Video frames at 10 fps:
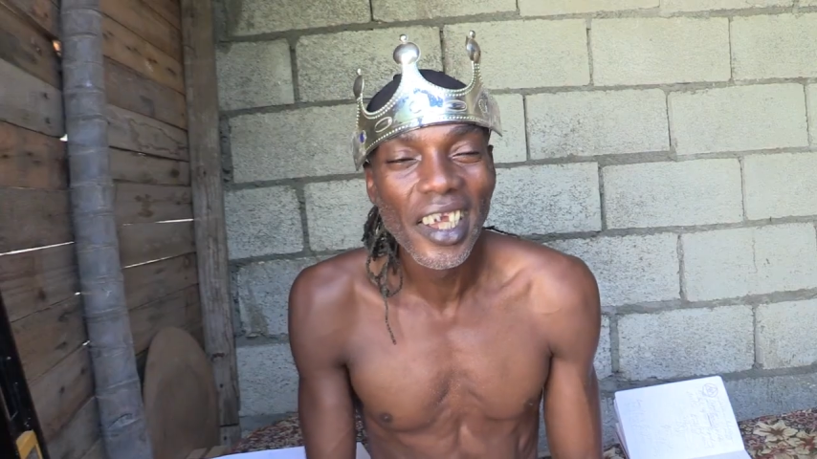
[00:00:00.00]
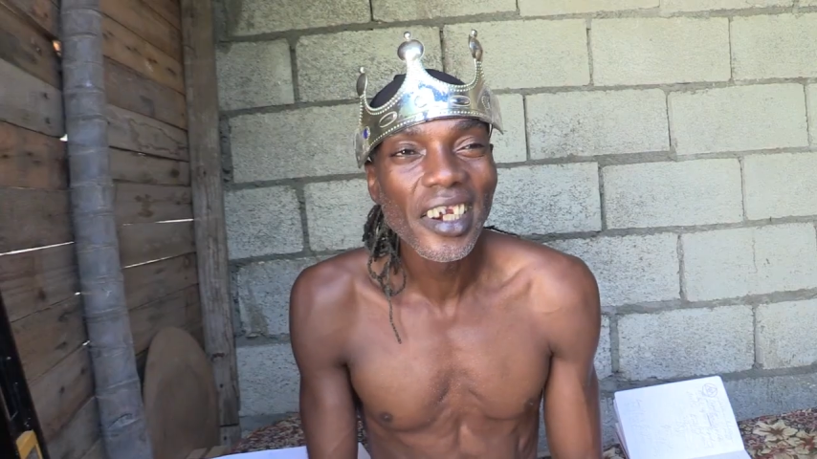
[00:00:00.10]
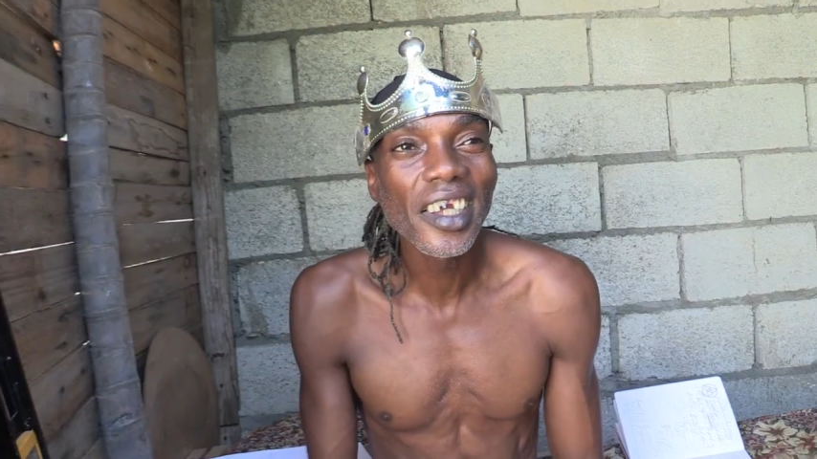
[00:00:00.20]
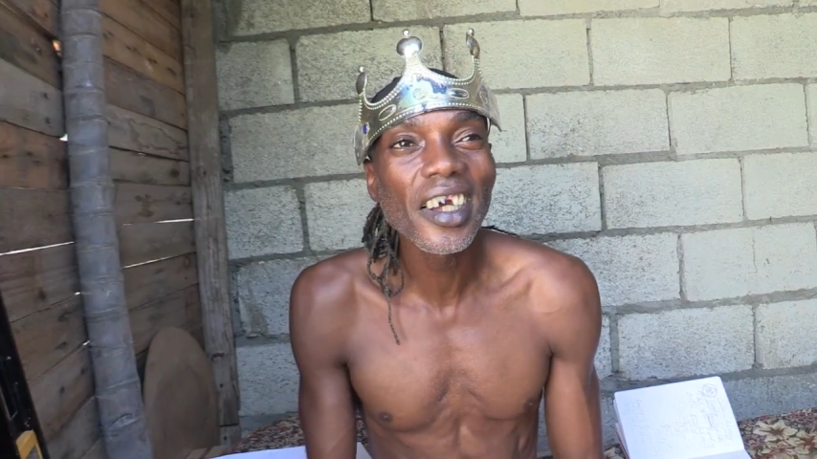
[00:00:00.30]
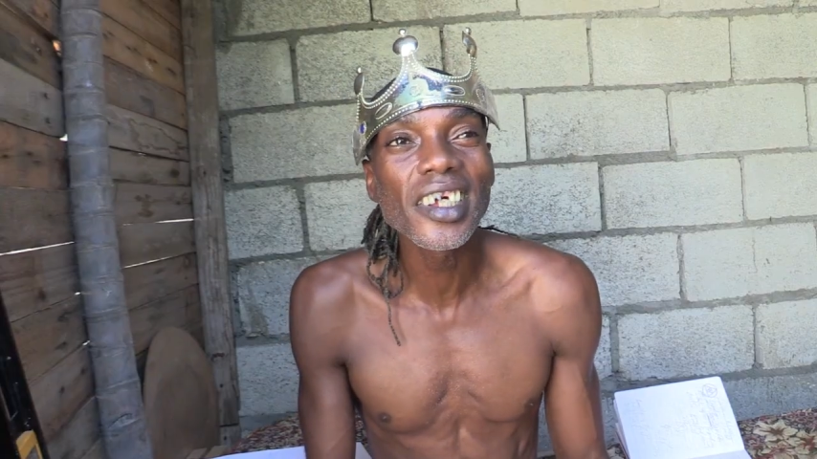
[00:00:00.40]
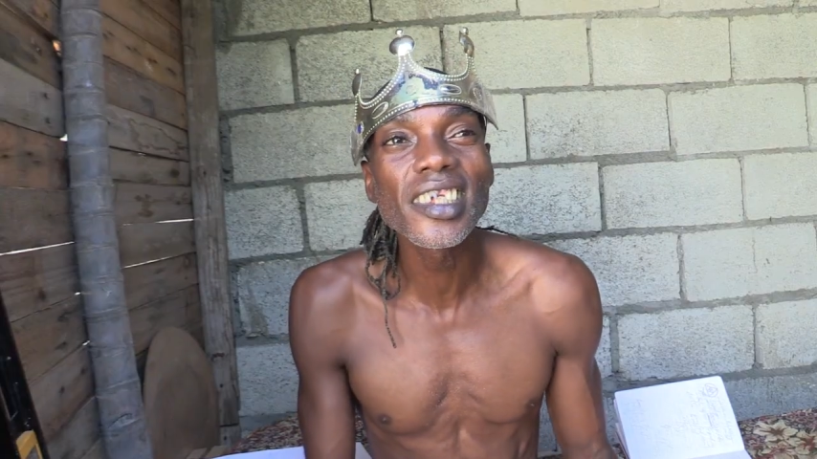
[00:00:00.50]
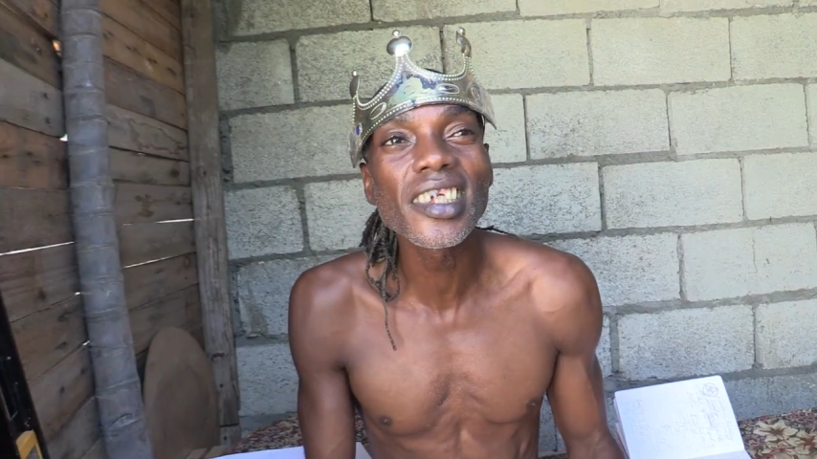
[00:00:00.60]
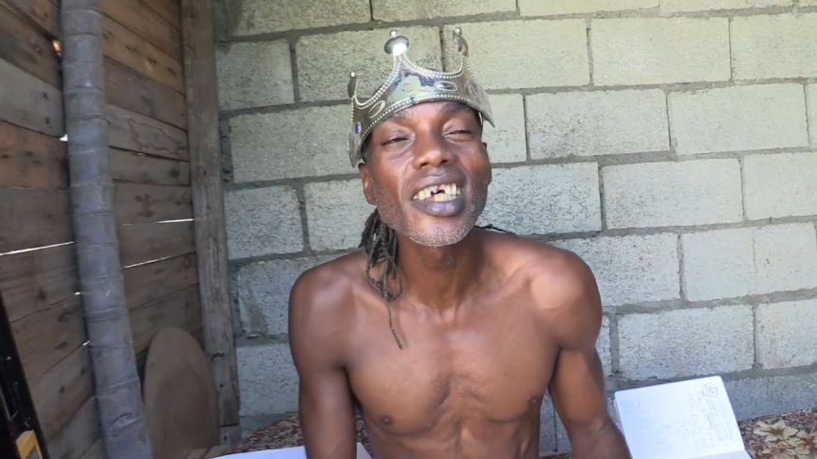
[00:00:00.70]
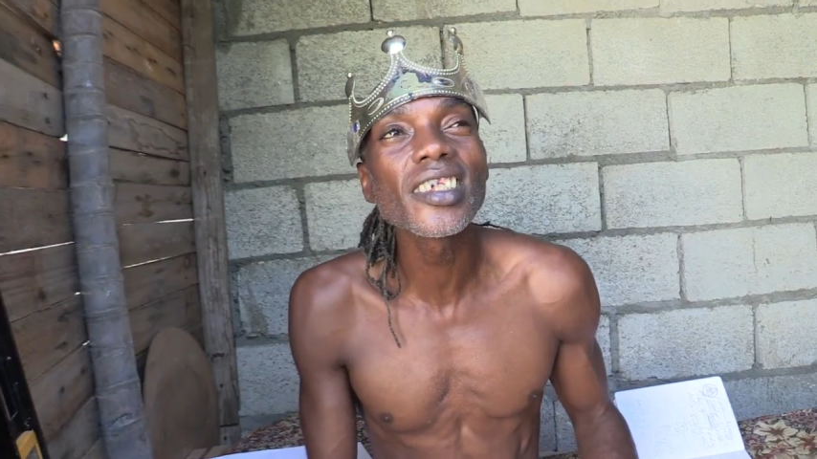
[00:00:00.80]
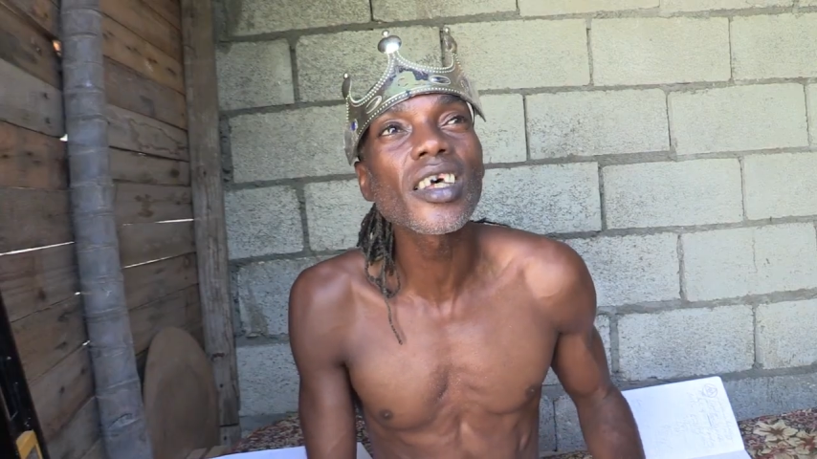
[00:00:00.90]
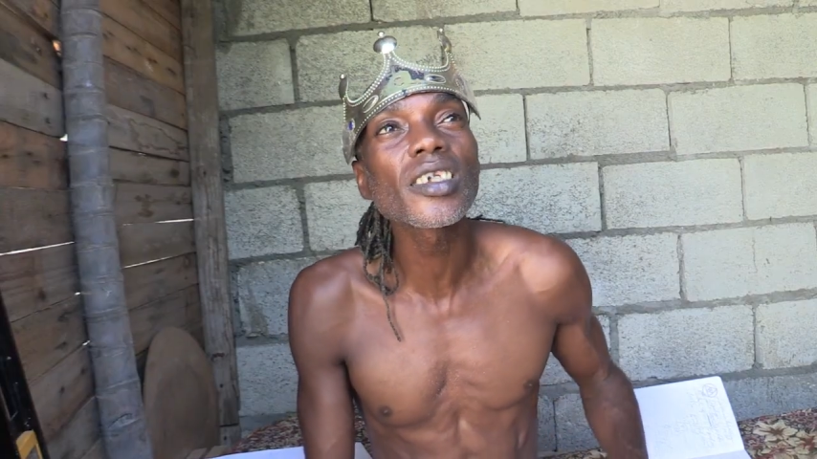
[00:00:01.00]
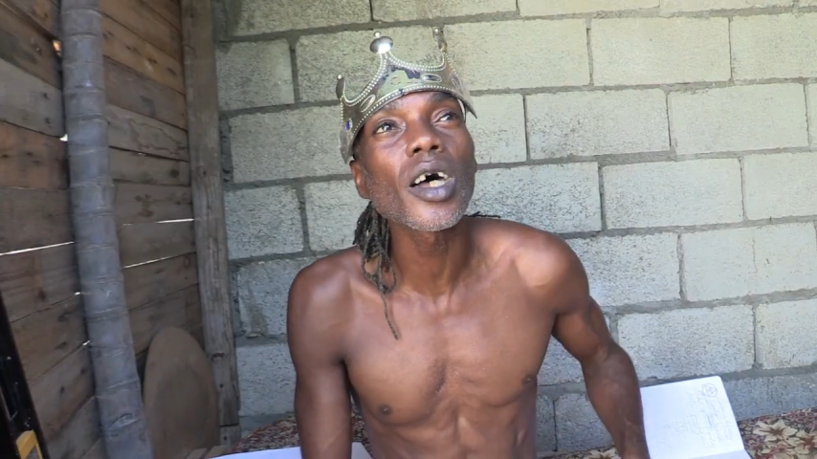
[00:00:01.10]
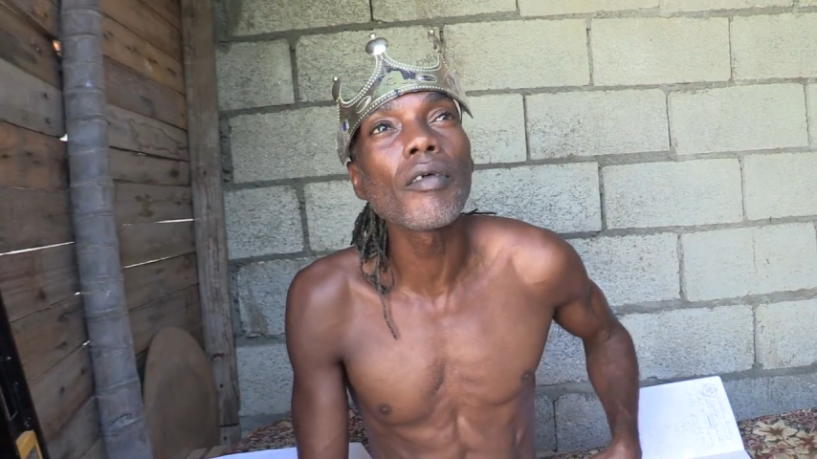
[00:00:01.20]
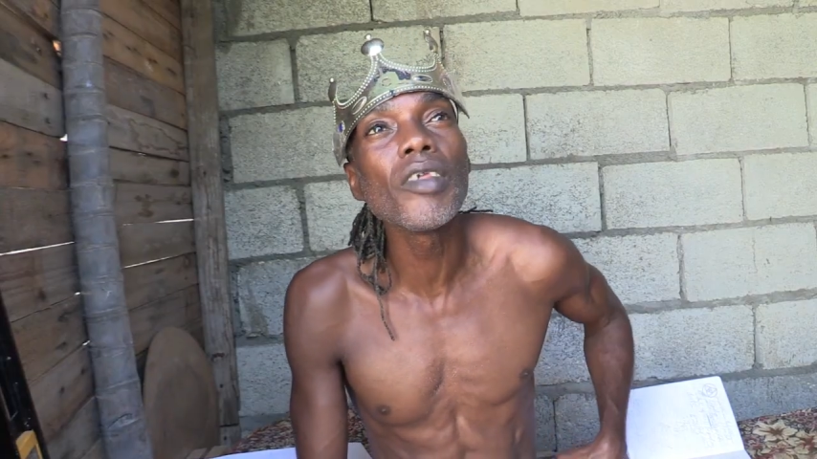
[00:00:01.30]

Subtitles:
The consensus of